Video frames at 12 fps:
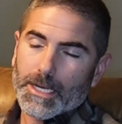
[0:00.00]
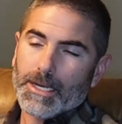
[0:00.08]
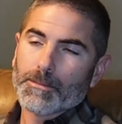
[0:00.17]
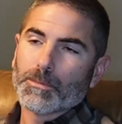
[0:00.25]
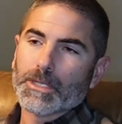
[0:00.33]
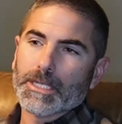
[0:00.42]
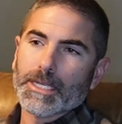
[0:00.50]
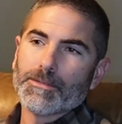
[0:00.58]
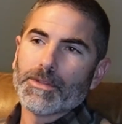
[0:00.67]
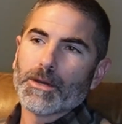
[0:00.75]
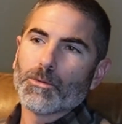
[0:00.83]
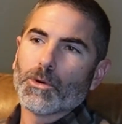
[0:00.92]
I
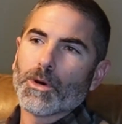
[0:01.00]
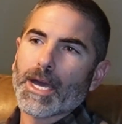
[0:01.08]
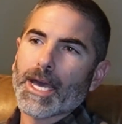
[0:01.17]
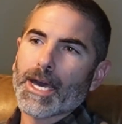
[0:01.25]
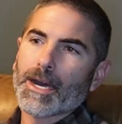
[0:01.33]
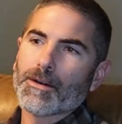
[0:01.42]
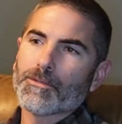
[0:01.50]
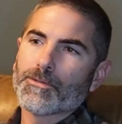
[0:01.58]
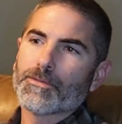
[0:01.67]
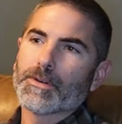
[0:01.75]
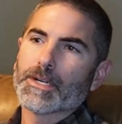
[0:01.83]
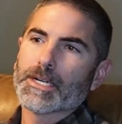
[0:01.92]
believe that we'll have
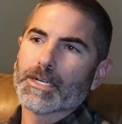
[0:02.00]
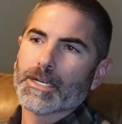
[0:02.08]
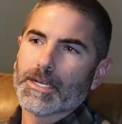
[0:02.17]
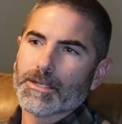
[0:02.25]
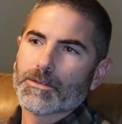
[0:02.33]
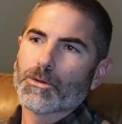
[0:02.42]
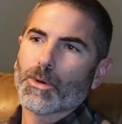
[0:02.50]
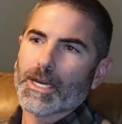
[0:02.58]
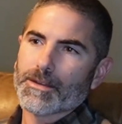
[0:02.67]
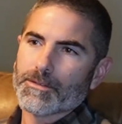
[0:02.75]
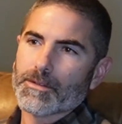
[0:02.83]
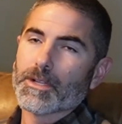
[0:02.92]

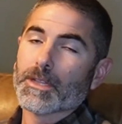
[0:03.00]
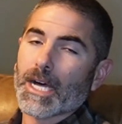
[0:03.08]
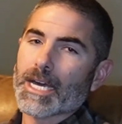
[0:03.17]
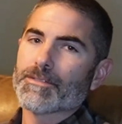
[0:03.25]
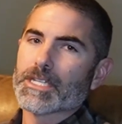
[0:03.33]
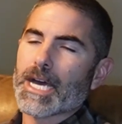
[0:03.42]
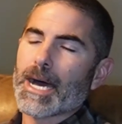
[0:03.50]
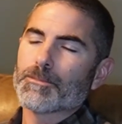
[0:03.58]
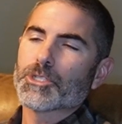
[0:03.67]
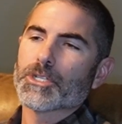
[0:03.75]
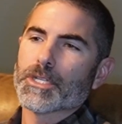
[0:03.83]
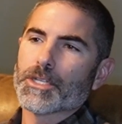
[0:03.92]
quite a lot of
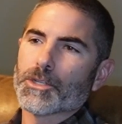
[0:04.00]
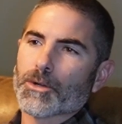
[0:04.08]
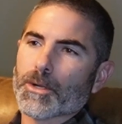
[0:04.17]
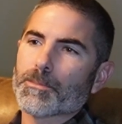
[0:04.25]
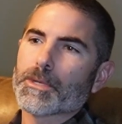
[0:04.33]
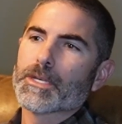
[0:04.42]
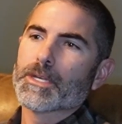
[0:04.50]
adoption in Europe.